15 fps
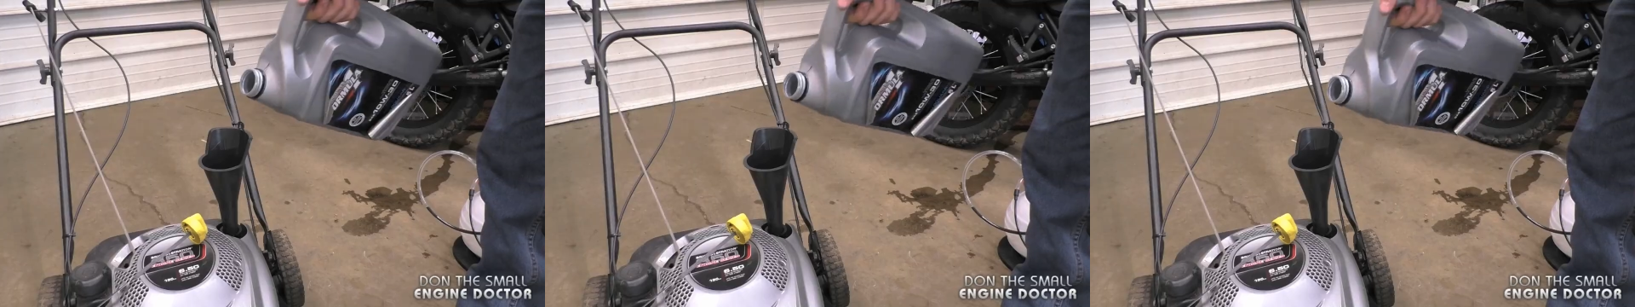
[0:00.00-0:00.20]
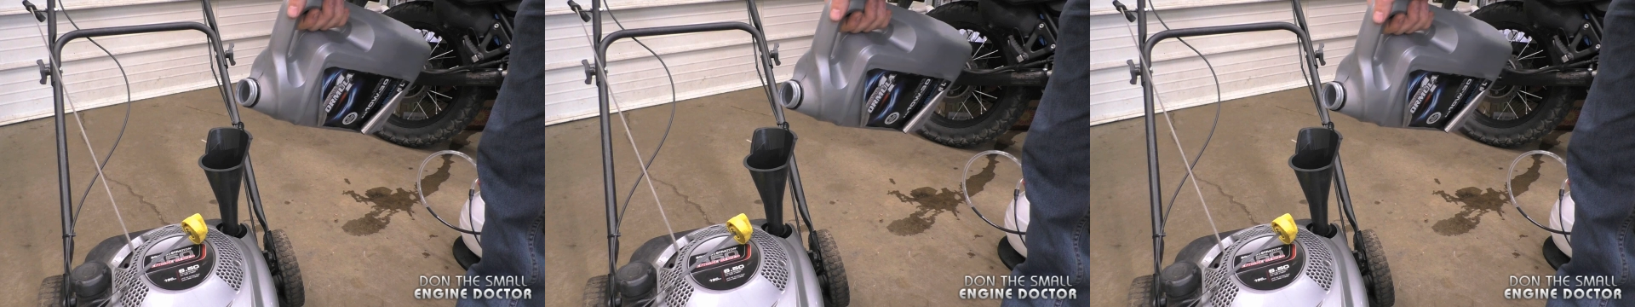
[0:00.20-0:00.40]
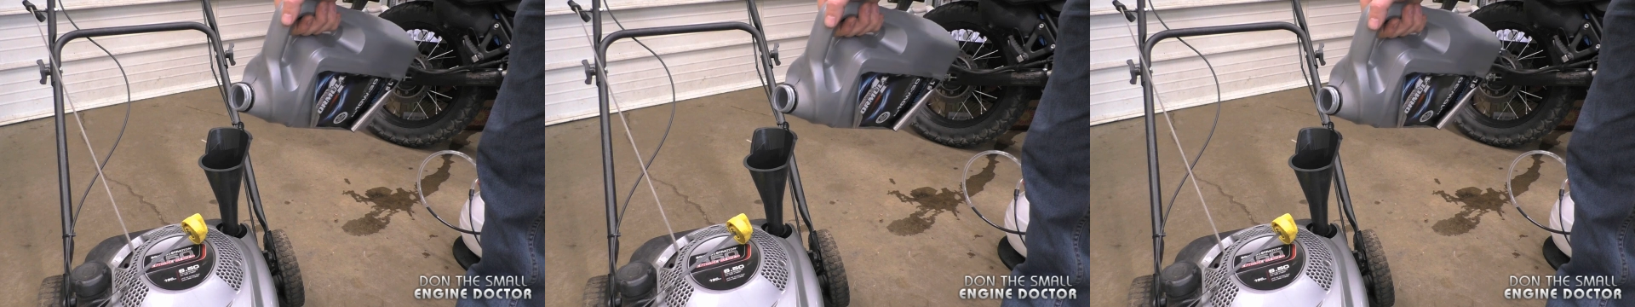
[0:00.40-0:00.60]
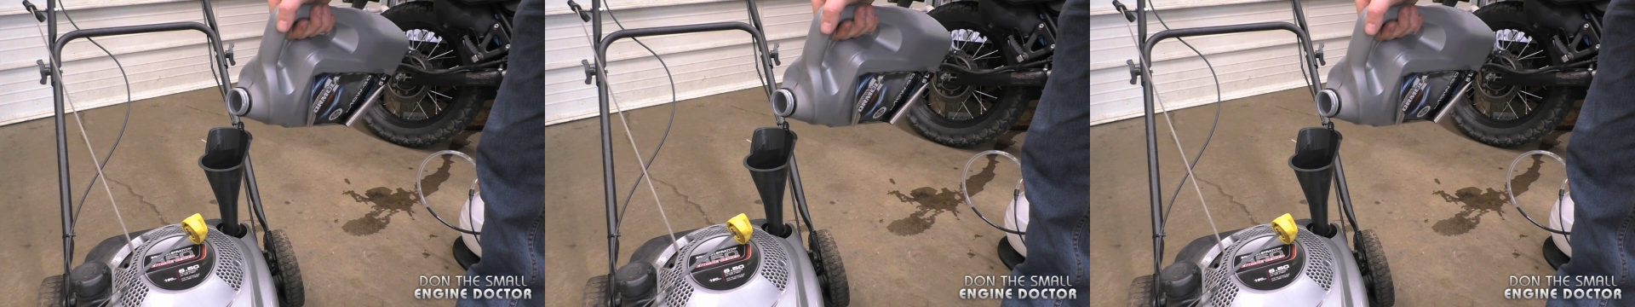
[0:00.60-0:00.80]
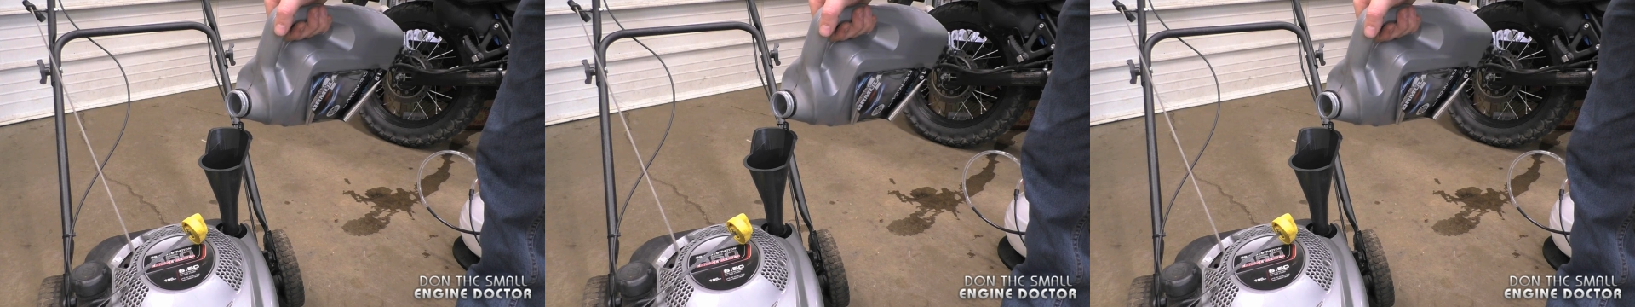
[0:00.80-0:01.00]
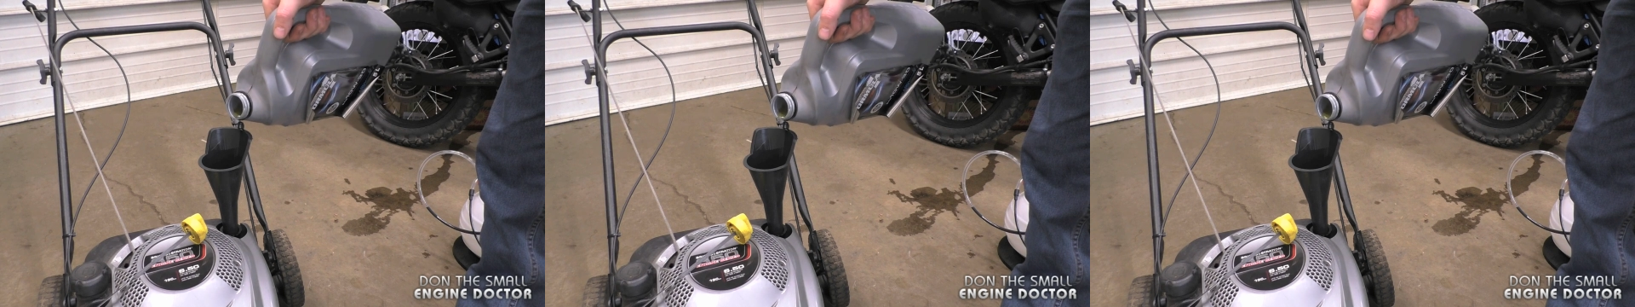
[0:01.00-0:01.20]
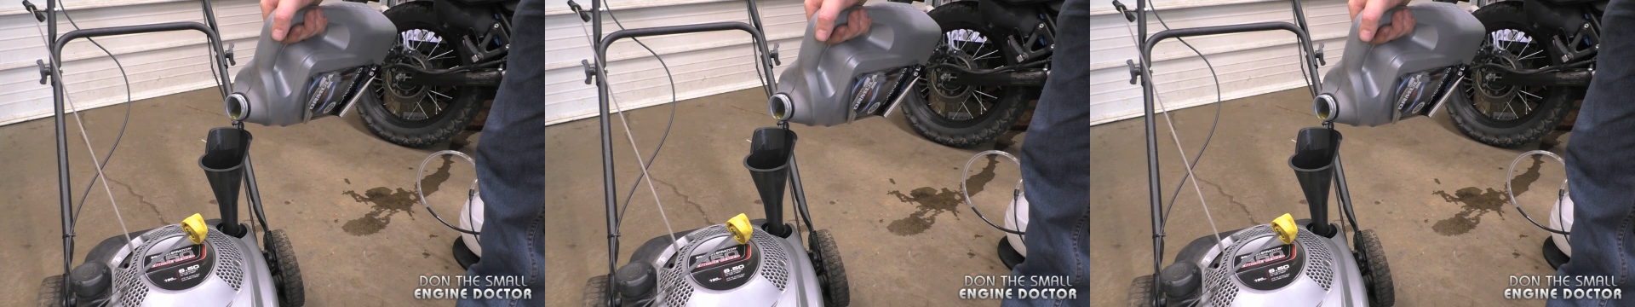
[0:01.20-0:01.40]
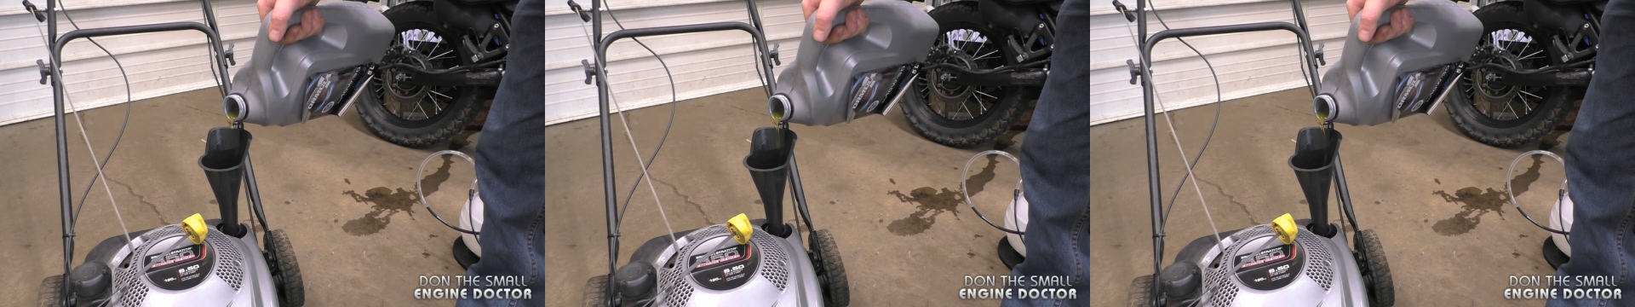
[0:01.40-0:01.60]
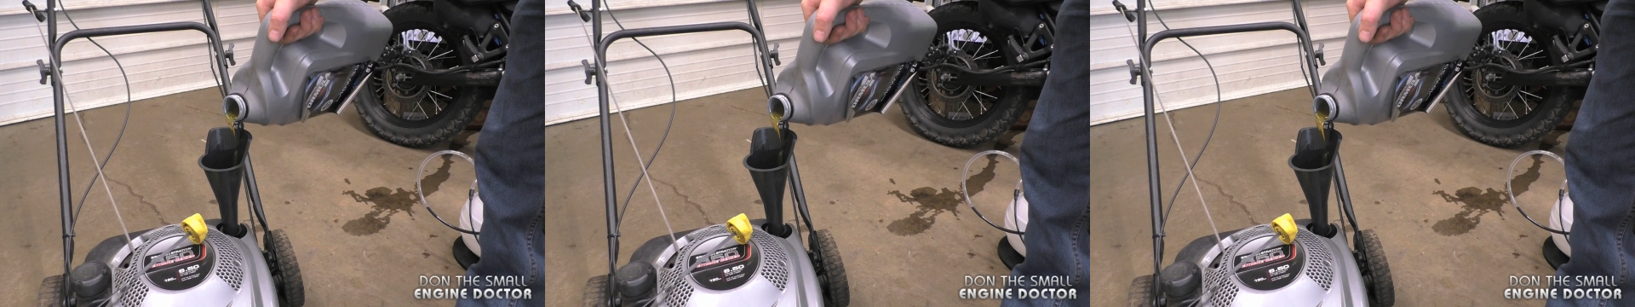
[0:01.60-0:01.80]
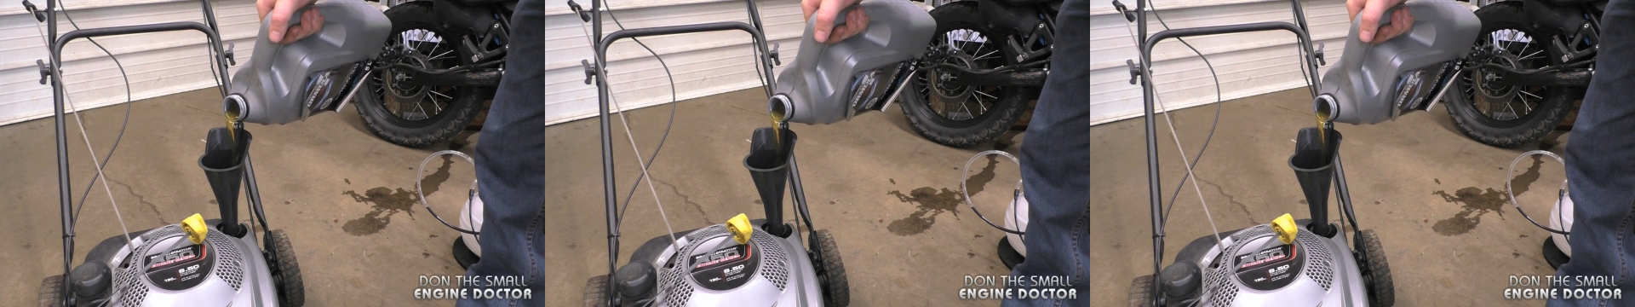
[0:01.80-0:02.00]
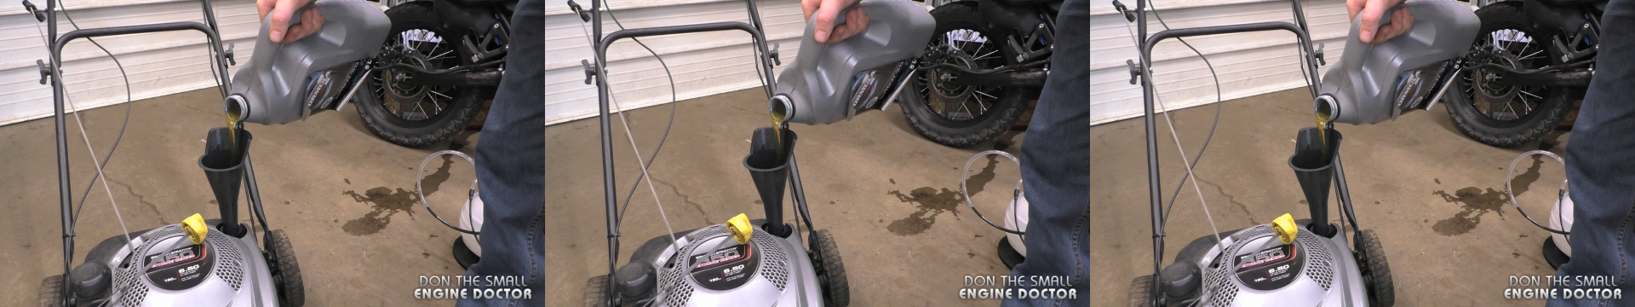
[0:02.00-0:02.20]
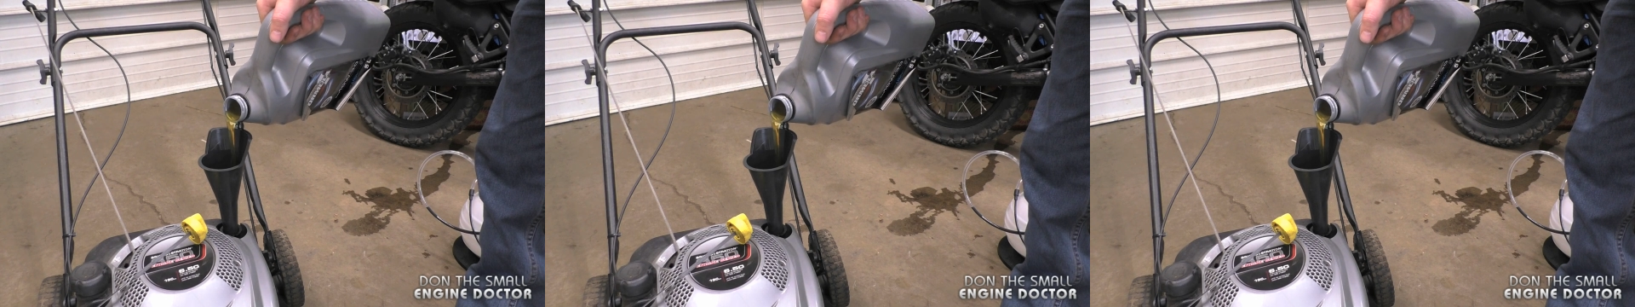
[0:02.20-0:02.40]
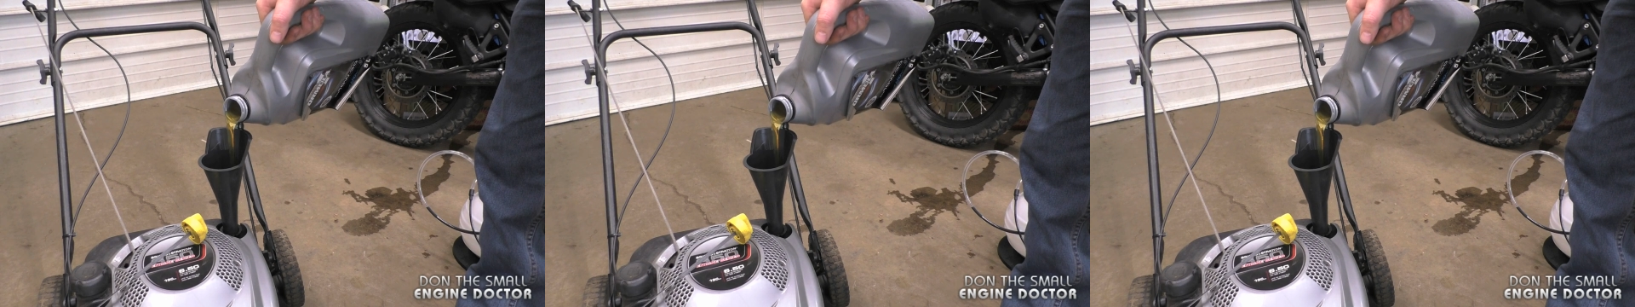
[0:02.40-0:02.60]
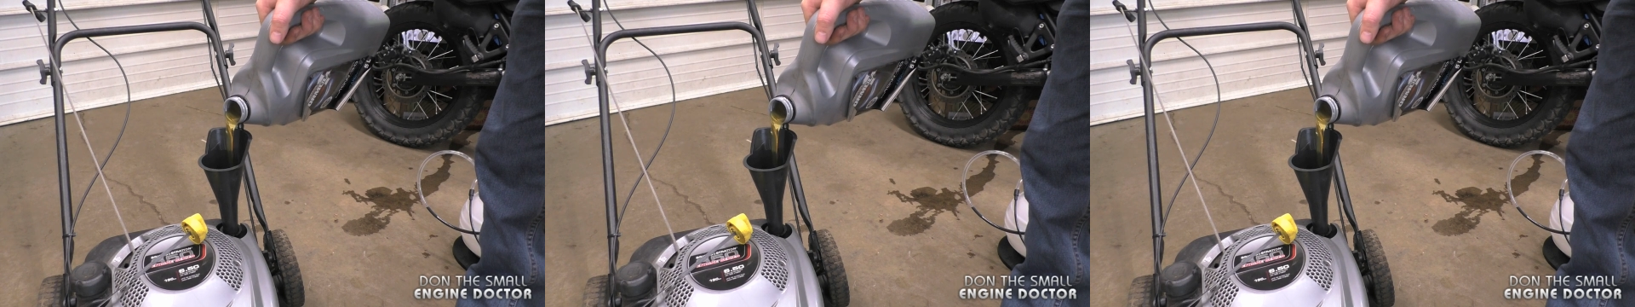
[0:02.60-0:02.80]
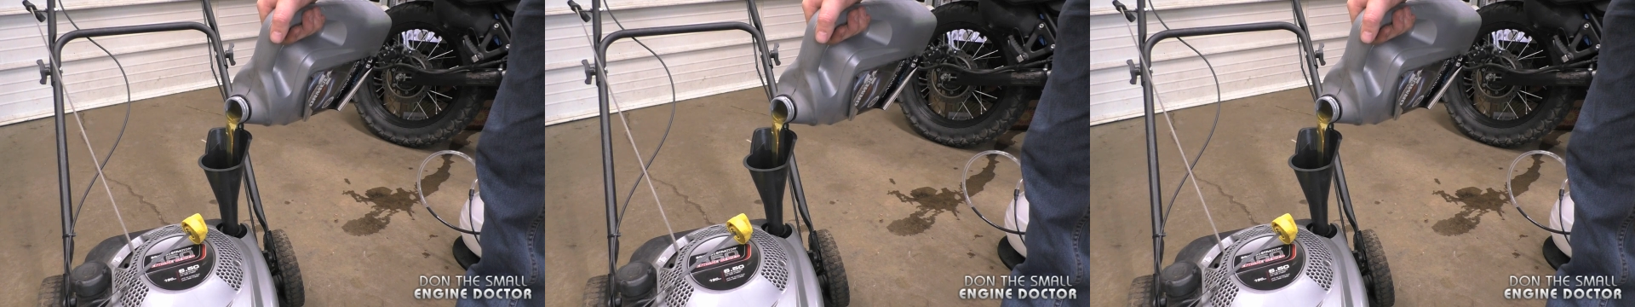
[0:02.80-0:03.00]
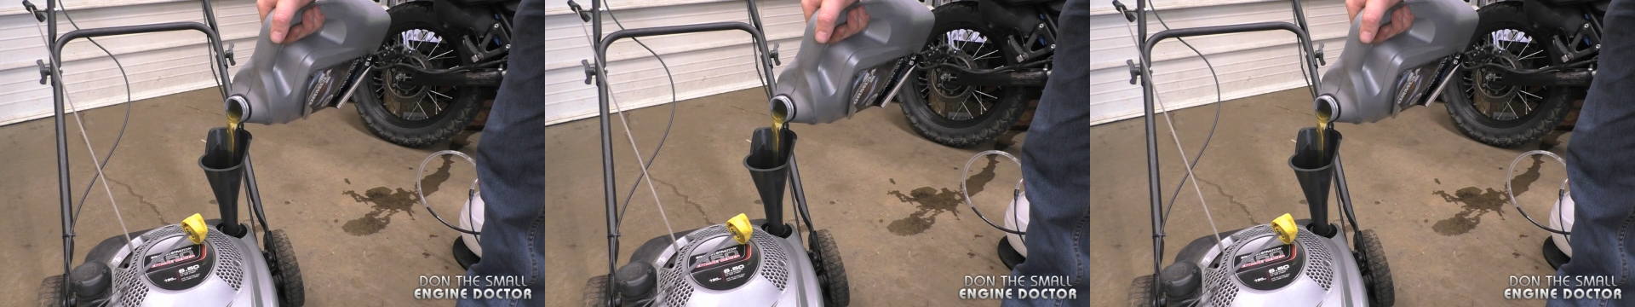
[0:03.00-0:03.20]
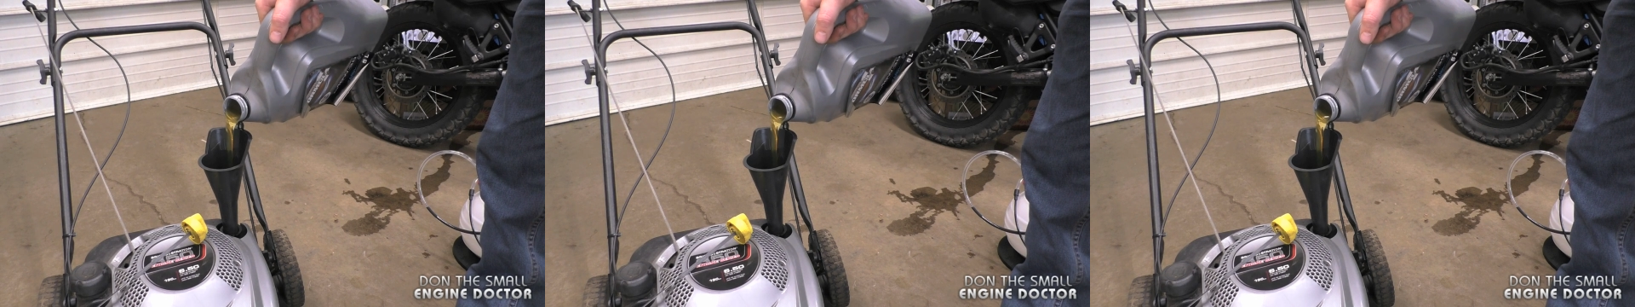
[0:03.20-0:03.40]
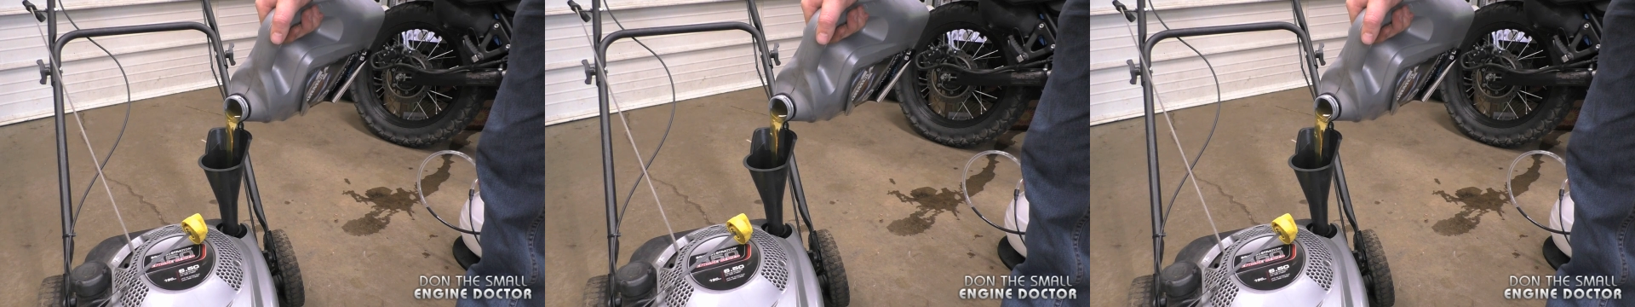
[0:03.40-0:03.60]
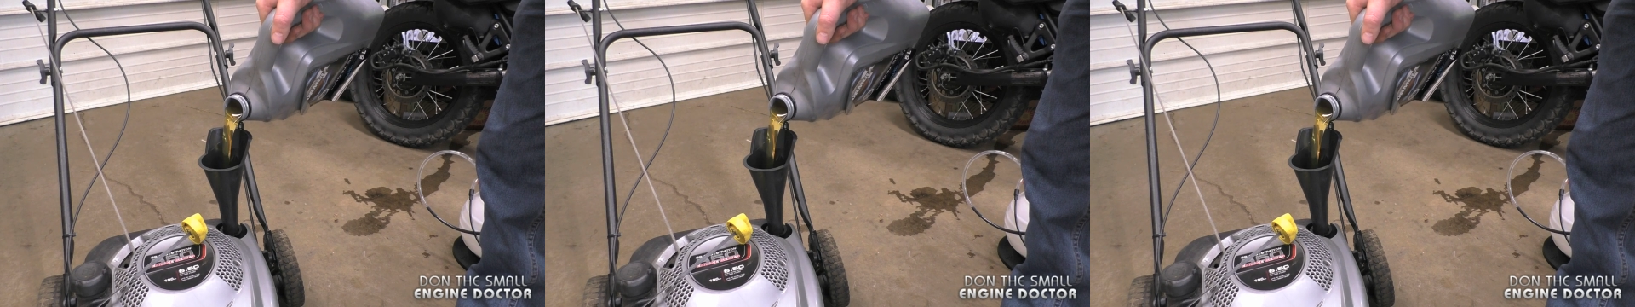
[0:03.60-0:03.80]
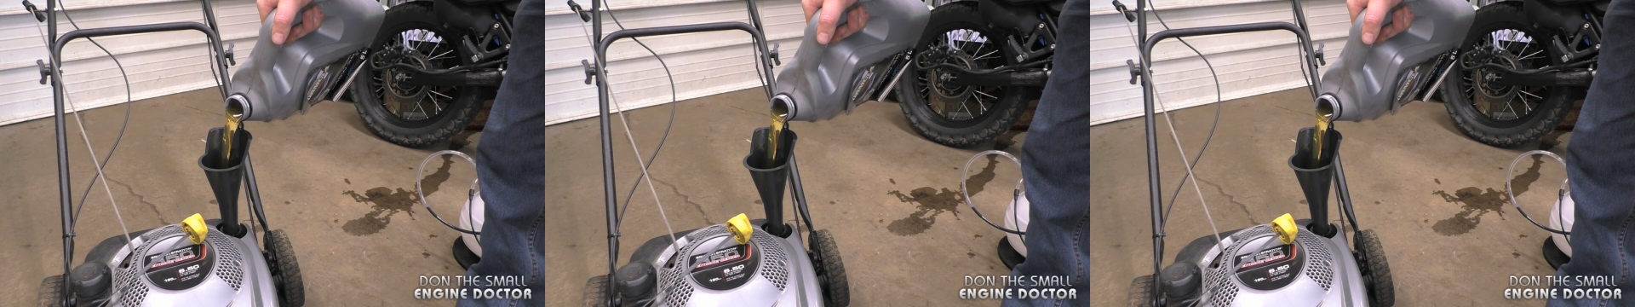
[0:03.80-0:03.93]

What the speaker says: Nobody's mouth can be seen.